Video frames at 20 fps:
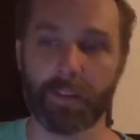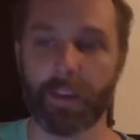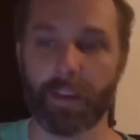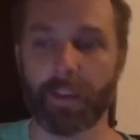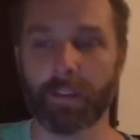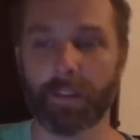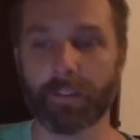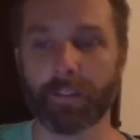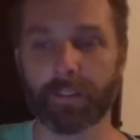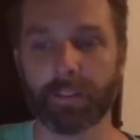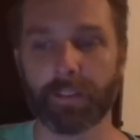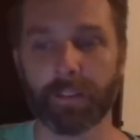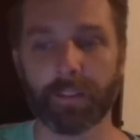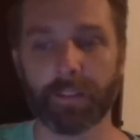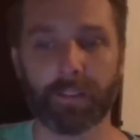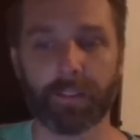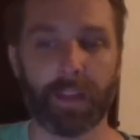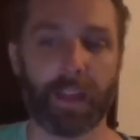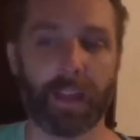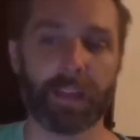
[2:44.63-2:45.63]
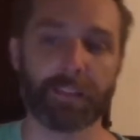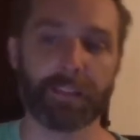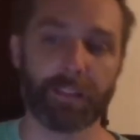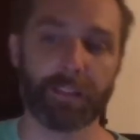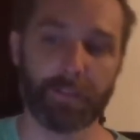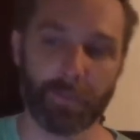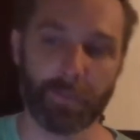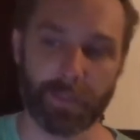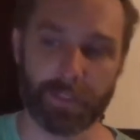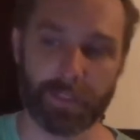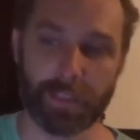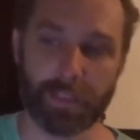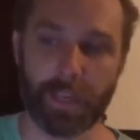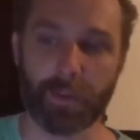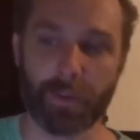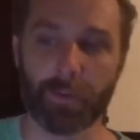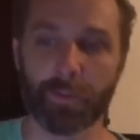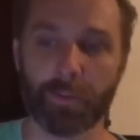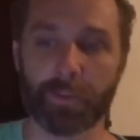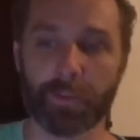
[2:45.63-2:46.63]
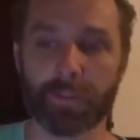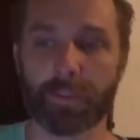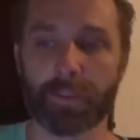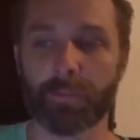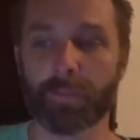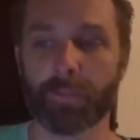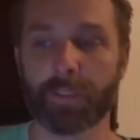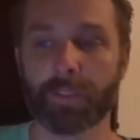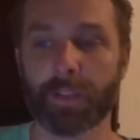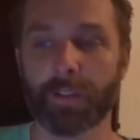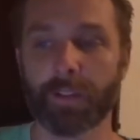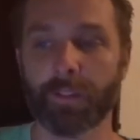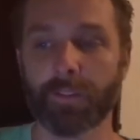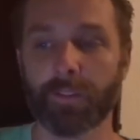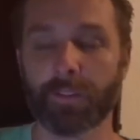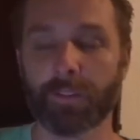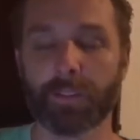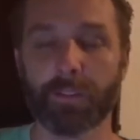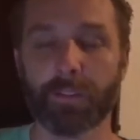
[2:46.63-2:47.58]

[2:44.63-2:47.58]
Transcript: and that has to do with the stakeholders themselves,